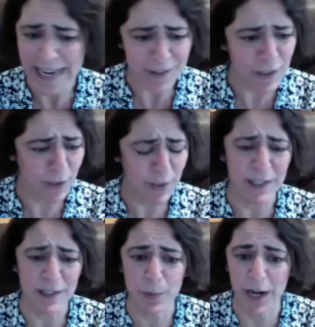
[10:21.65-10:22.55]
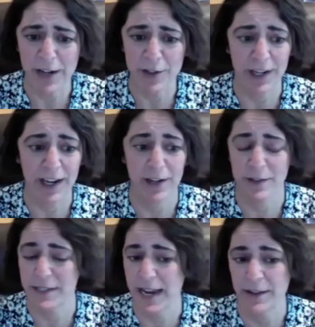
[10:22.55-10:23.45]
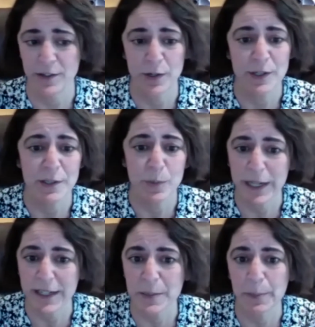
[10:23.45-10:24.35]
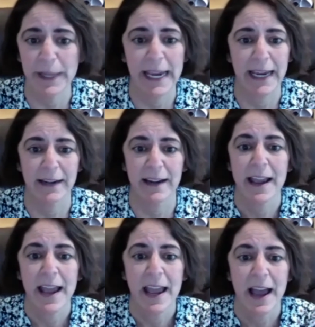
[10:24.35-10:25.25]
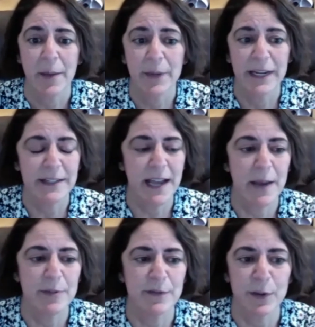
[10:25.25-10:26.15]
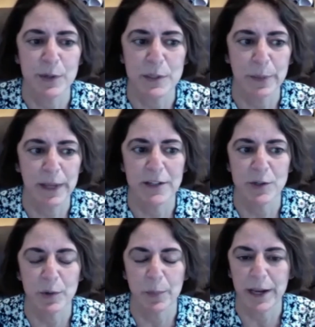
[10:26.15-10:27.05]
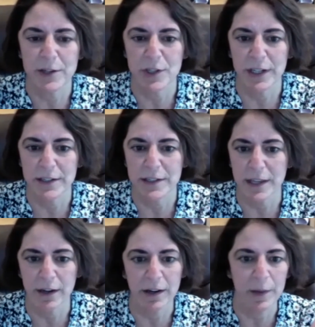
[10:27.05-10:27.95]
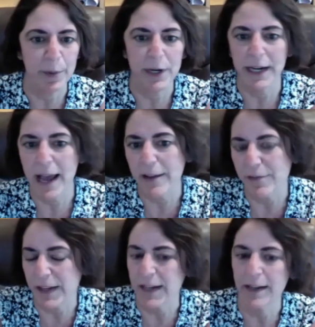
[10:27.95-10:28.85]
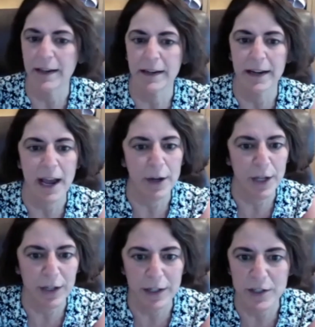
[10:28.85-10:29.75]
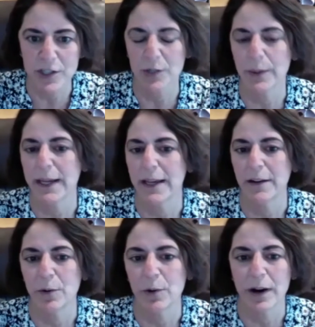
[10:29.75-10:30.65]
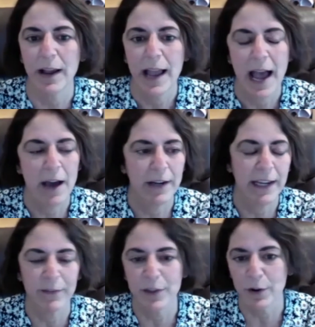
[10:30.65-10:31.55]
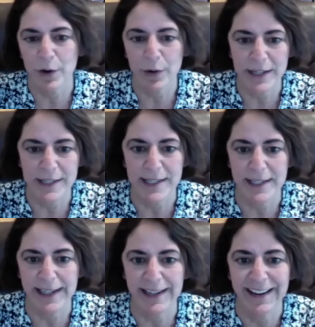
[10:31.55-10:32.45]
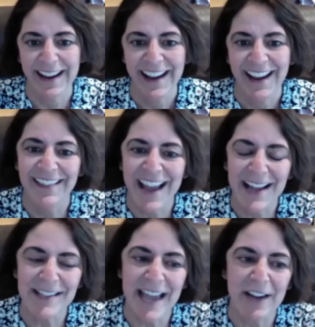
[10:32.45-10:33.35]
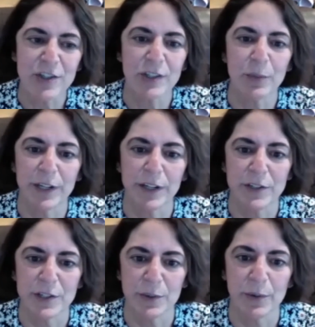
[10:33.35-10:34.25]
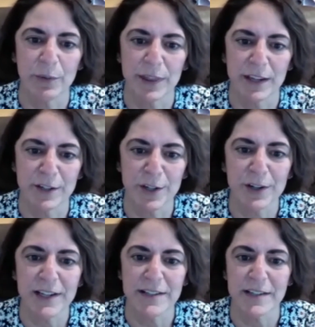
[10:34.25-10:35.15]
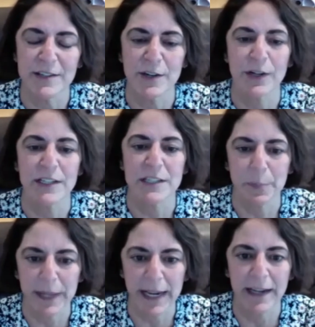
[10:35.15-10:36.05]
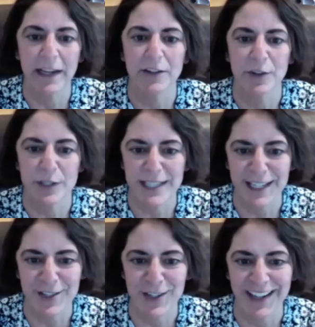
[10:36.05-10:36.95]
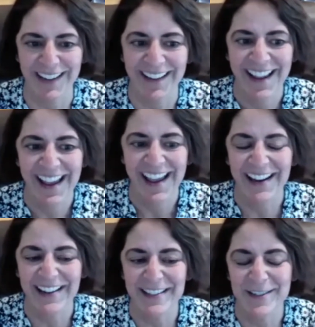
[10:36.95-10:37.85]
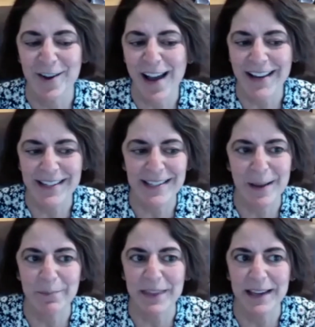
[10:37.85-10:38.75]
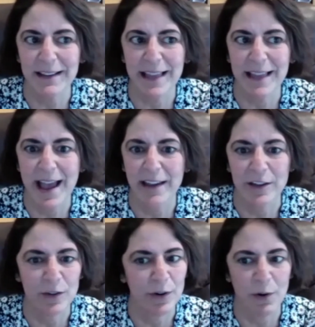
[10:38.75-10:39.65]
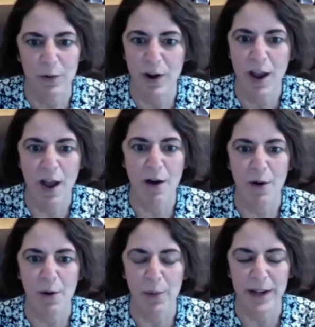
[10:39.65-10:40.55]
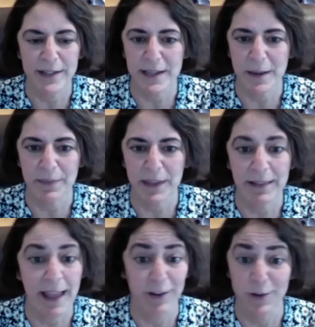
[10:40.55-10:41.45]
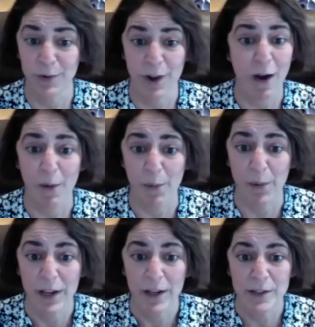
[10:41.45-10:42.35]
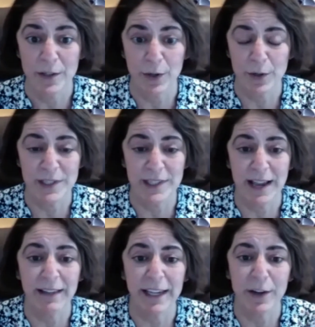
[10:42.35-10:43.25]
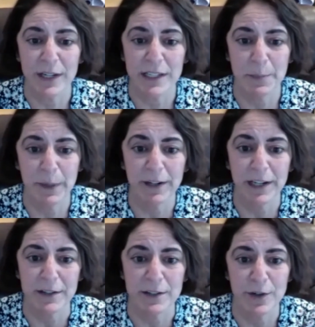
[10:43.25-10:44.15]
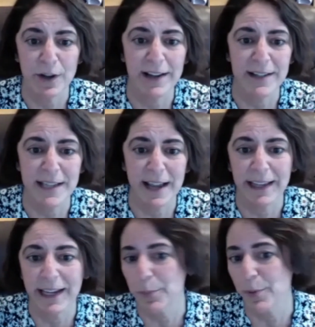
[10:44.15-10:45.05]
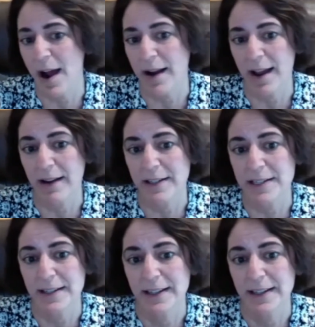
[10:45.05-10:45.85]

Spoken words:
As nurses, we're educators. As nurses, we explain. How many times have you explained to a patient that you're going to put an IV in and how you're going to do it, or how to give their own insulin? And that's actually what you're doing with the attorneys, is you're explaining and you're teaching. And it's not something that you don't know, it's something that you know. So you're selling your experience, you're not selling a product.